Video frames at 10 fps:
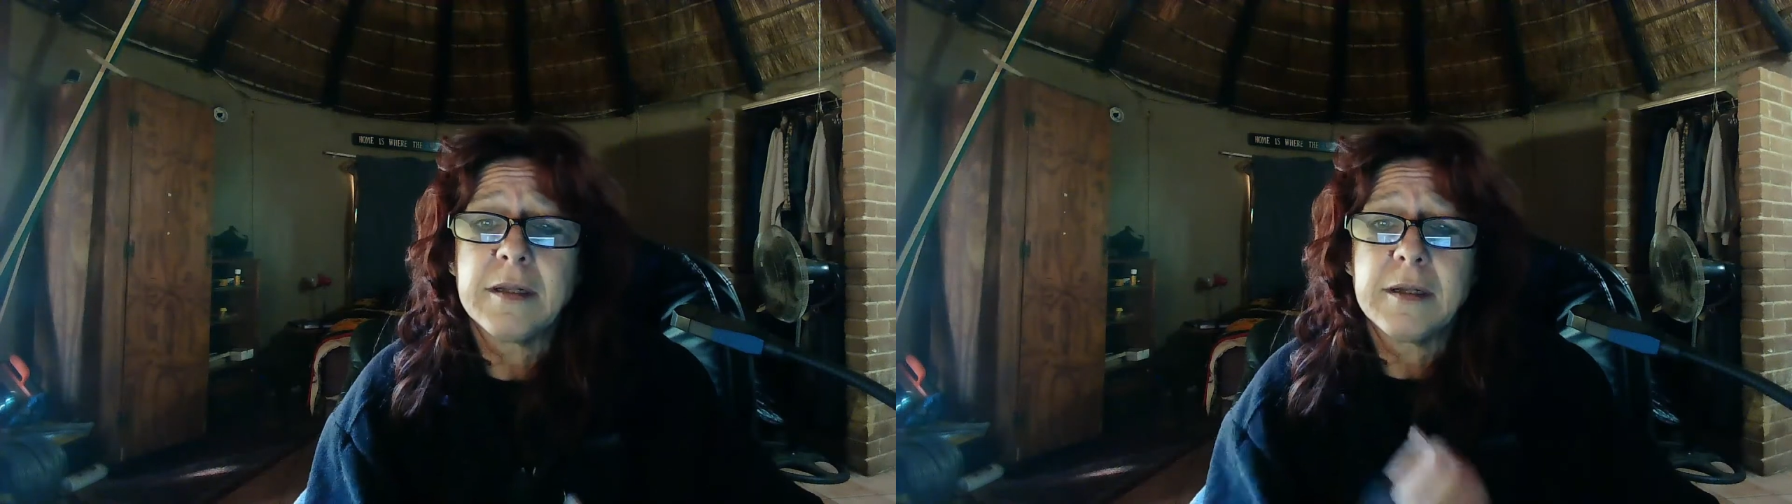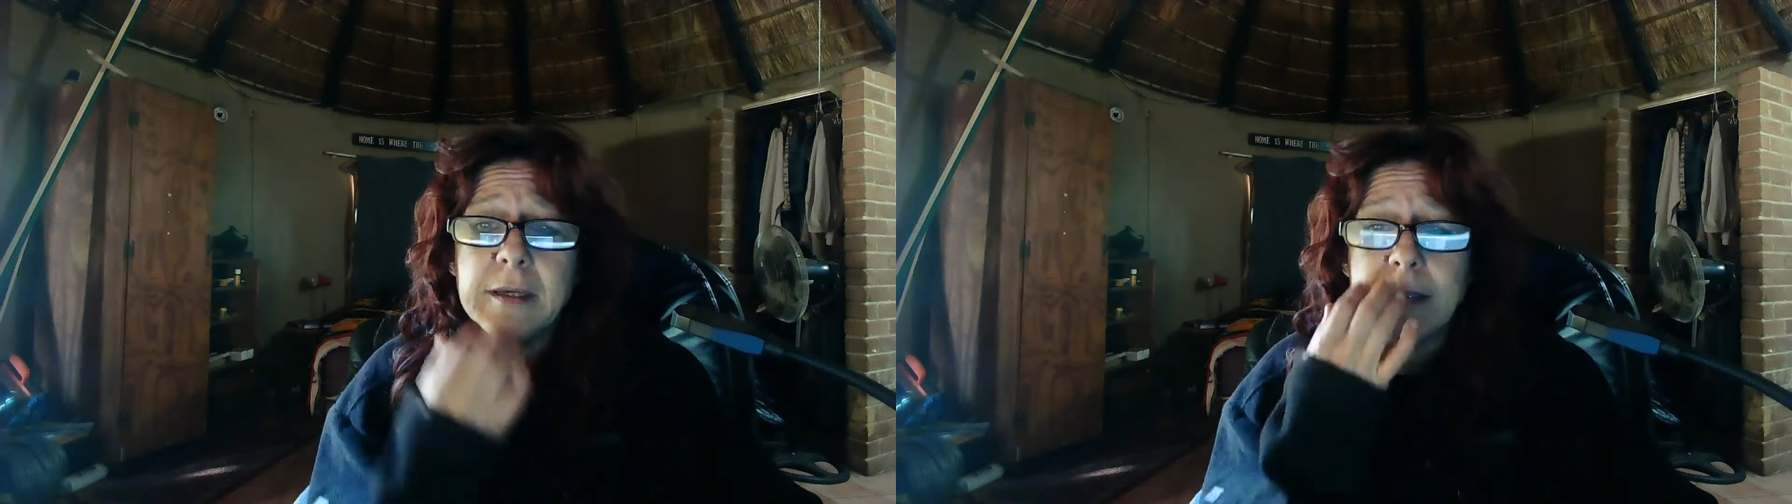
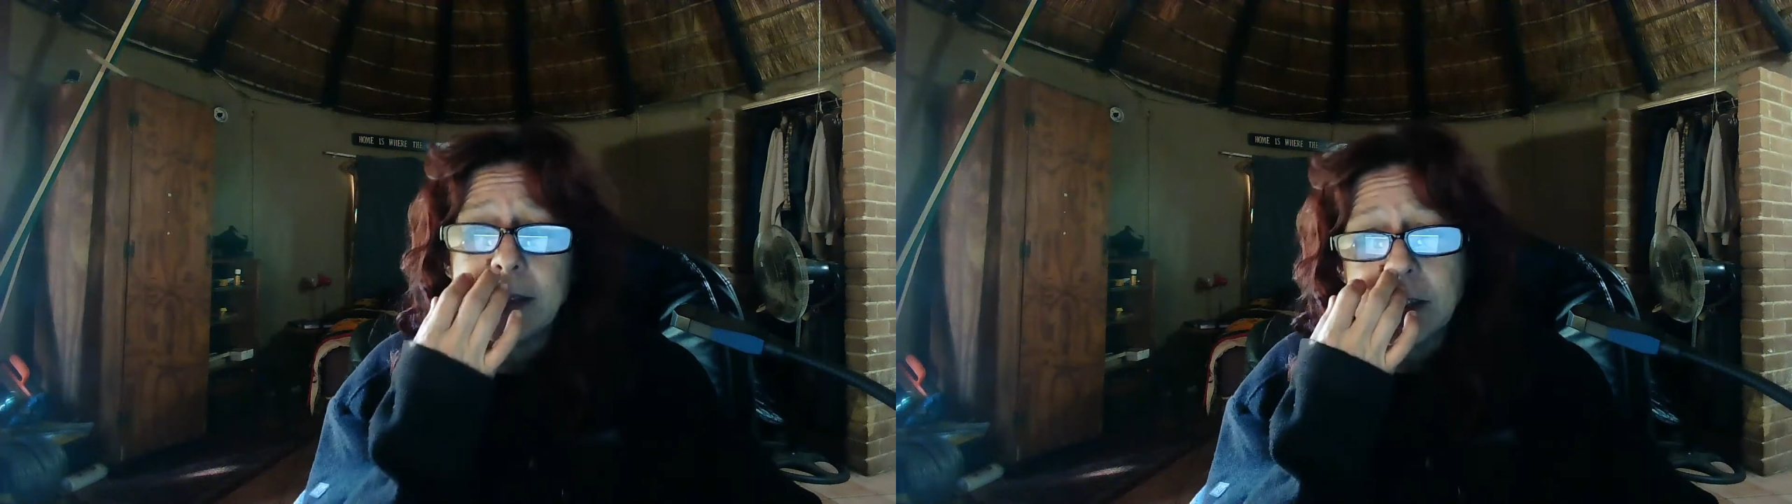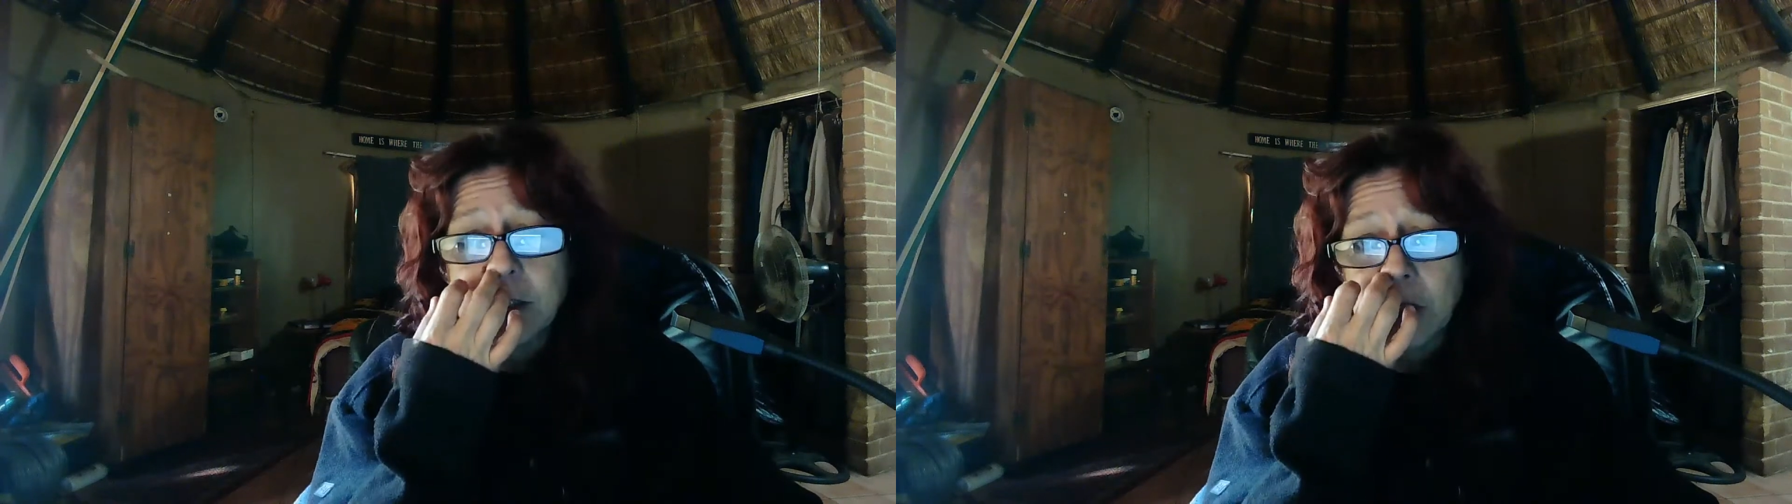in
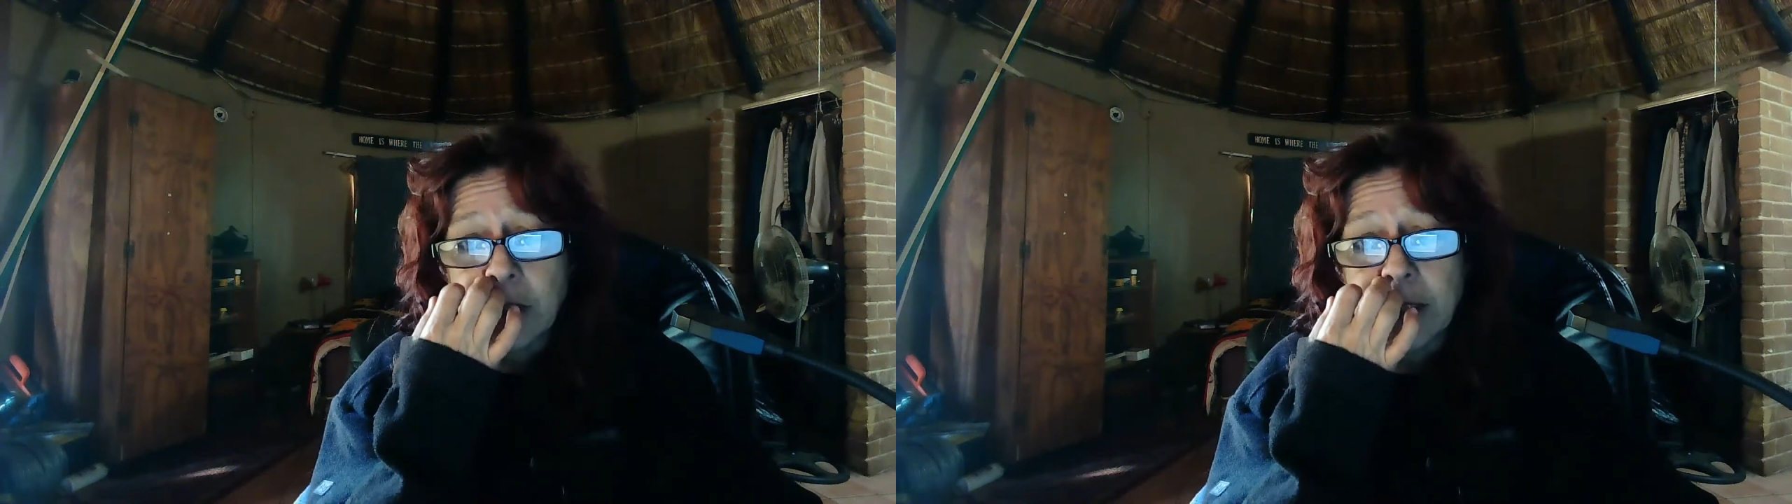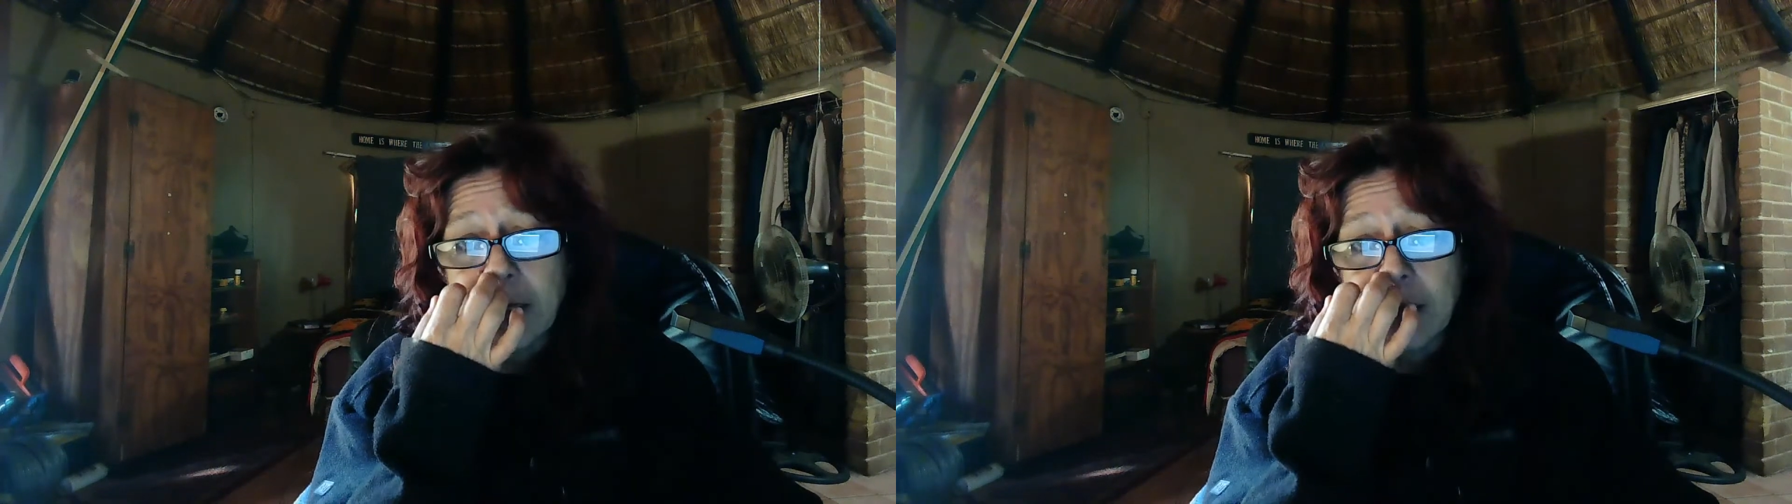this
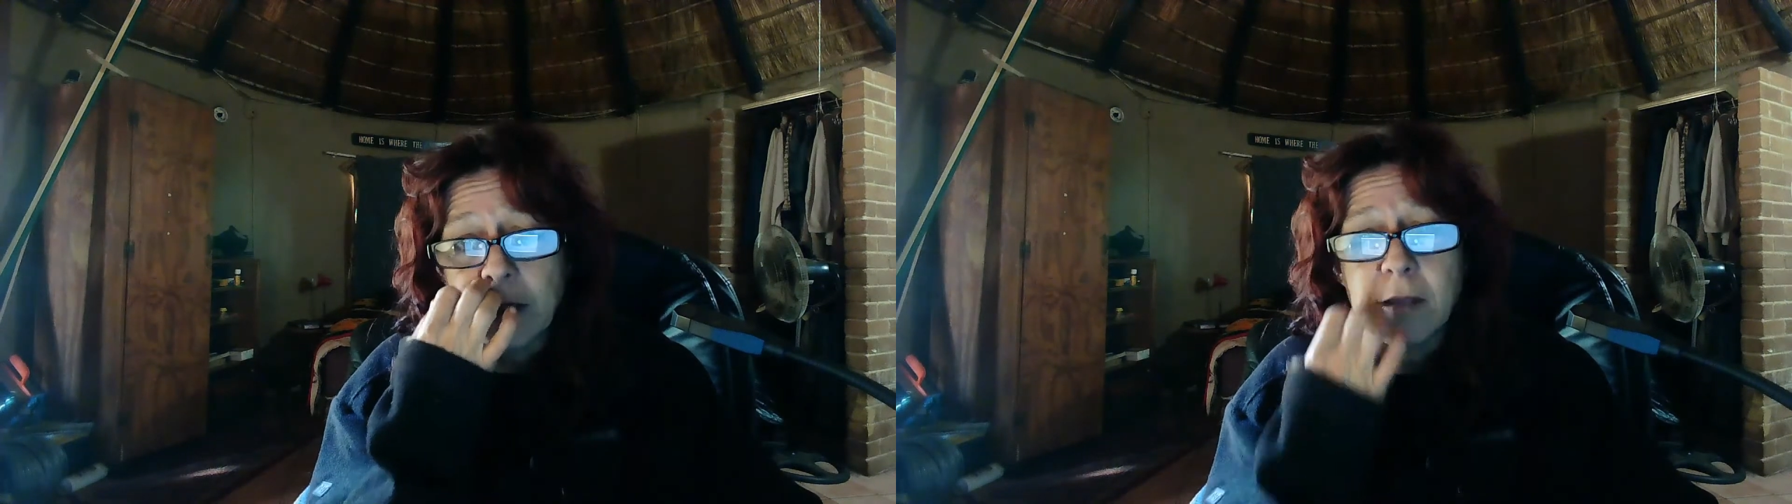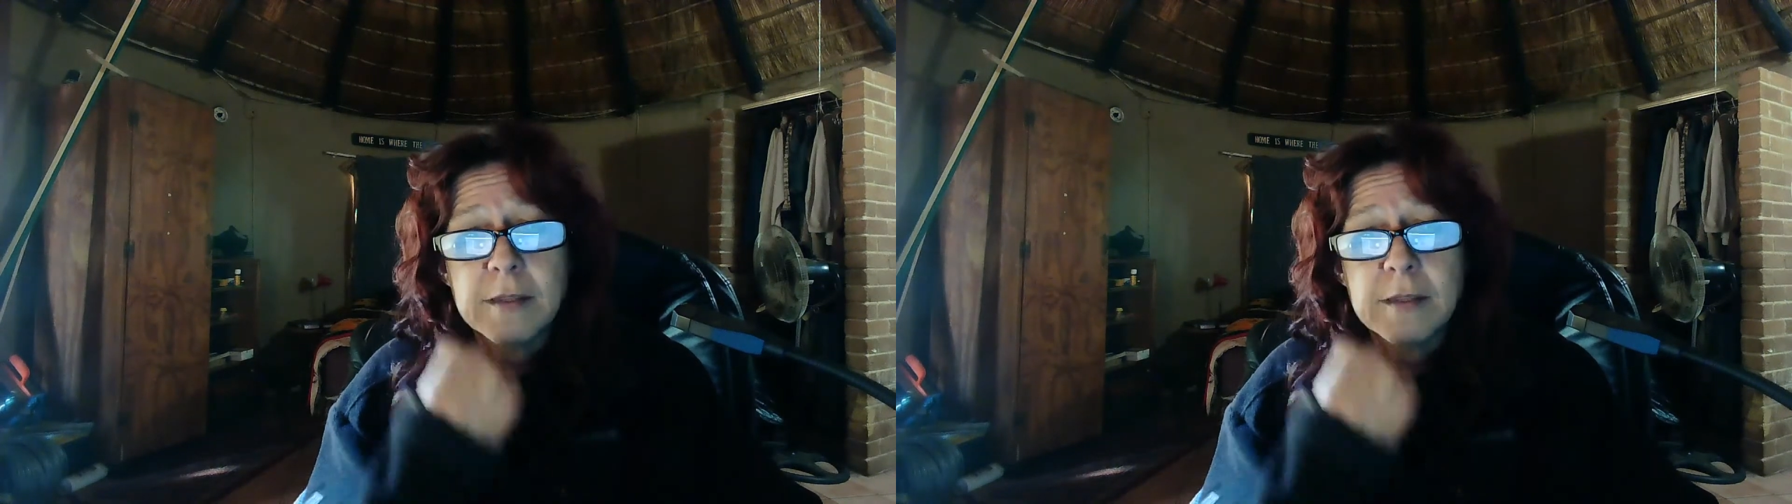journey. I know